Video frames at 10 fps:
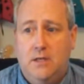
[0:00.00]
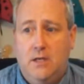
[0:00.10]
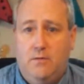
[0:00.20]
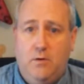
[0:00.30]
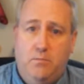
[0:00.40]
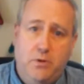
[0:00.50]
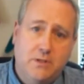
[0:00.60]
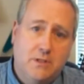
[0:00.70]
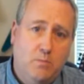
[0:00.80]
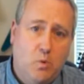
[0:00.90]
if you
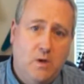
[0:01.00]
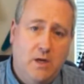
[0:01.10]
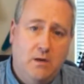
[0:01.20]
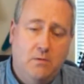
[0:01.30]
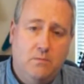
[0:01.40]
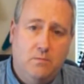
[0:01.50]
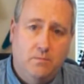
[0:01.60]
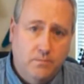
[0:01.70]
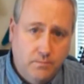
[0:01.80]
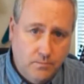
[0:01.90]
put someone in
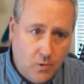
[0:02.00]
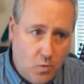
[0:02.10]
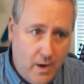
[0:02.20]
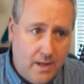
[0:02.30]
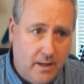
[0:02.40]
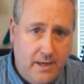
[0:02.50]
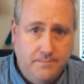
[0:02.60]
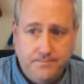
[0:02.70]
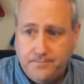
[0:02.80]
quickly